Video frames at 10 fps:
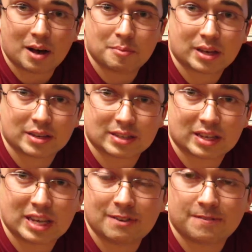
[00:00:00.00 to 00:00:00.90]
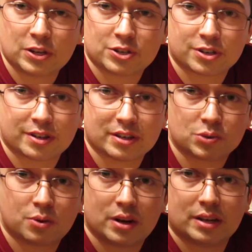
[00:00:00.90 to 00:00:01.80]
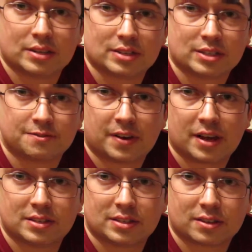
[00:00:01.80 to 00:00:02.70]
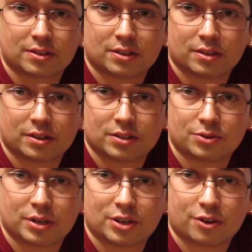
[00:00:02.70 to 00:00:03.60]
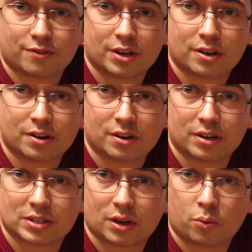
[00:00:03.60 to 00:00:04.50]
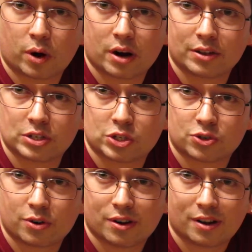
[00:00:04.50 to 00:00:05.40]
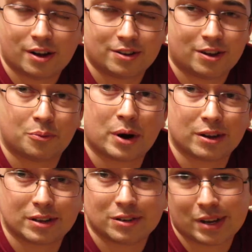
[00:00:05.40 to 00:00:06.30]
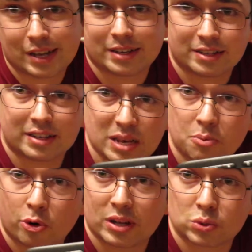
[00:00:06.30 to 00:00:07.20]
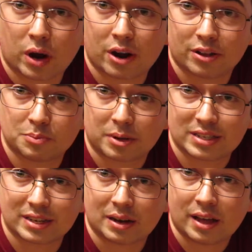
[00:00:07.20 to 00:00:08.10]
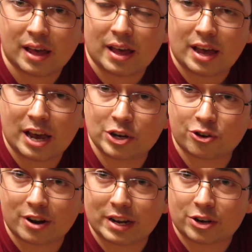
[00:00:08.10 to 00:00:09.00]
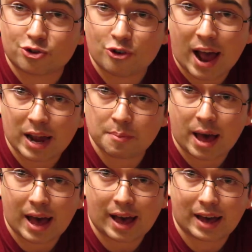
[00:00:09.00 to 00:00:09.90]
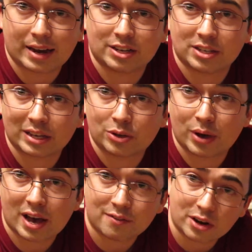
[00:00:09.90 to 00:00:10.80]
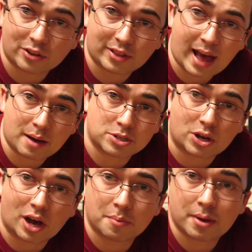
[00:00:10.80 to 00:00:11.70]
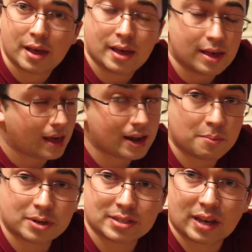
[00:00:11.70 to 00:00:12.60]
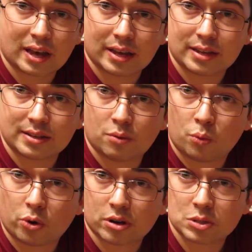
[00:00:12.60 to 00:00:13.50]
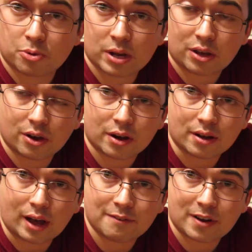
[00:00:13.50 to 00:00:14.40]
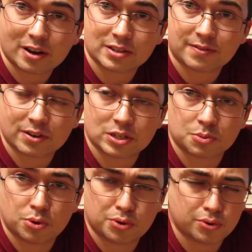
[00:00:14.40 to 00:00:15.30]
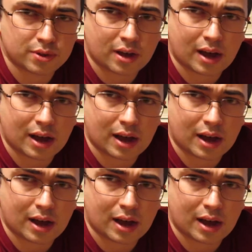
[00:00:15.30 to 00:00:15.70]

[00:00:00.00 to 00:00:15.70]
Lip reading: Because the key feature to this one is this fancy little doohickey over here. It's a wireless, well, the keyboard is wireless, but it's a integrated trackpad like you have on a laptop. And I must say, it works pretty good. I find it's very smooth.